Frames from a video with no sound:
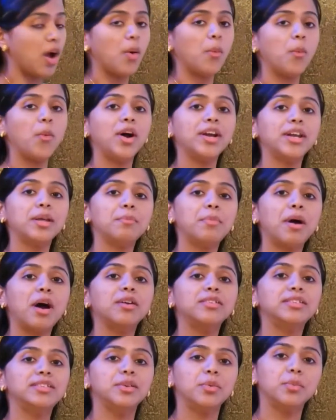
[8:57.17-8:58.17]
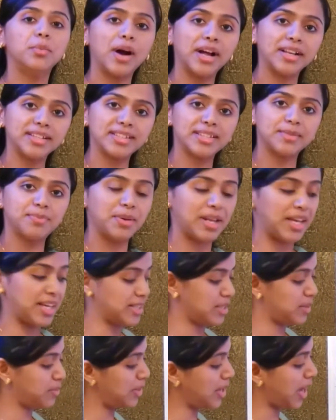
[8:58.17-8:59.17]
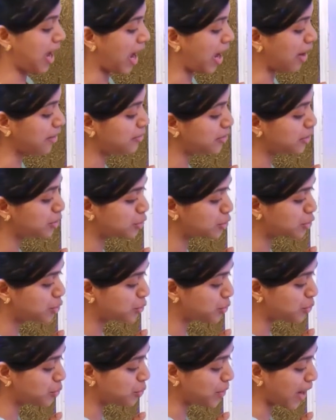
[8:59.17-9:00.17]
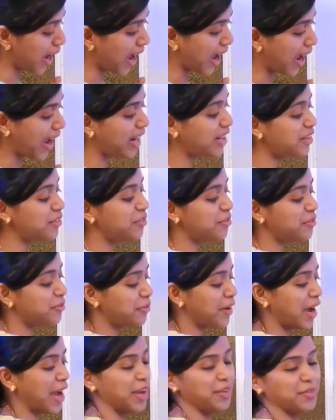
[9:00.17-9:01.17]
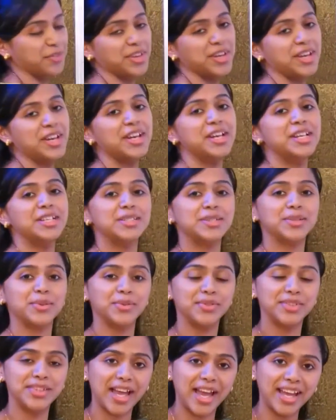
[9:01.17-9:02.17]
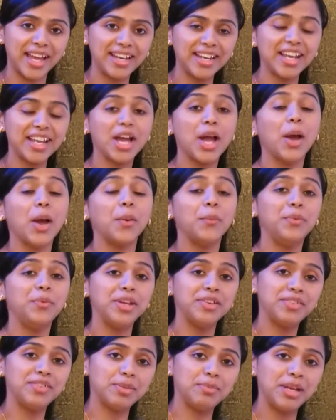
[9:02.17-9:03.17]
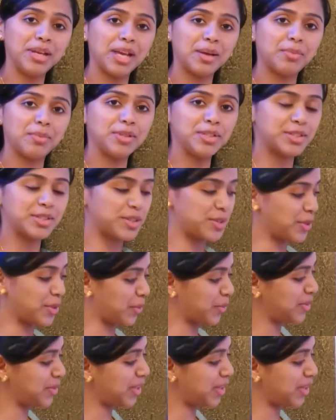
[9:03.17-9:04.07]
What about the ones place? We have 2 and 5. So then we will be able to know